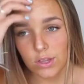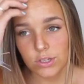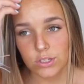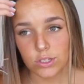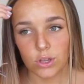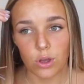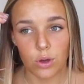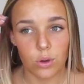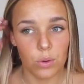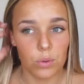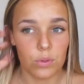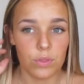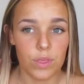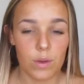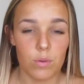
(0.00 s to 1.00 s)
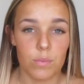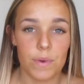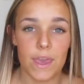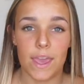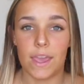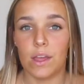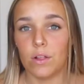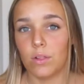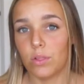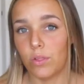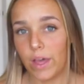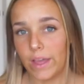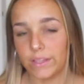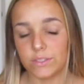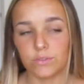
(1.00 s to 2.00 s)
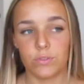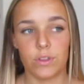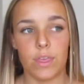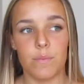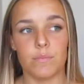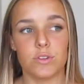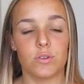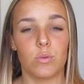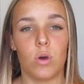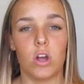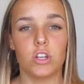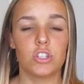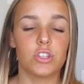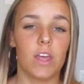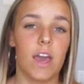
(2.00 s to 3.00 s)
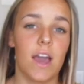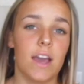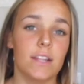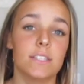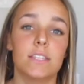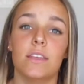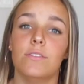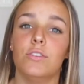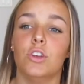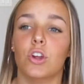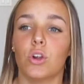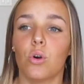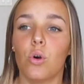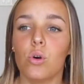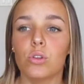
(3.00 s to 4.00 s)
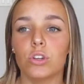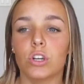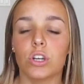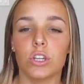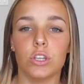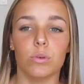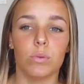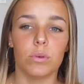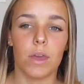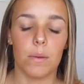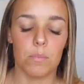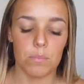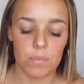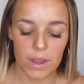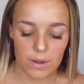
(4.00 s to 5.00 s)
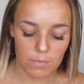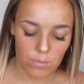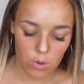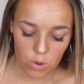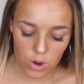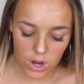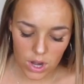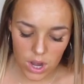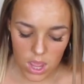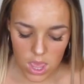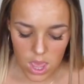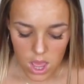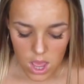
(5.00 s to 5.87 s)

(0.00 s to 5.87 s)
So they will pay less for them to watch the ads. If you're older, you will get paid more.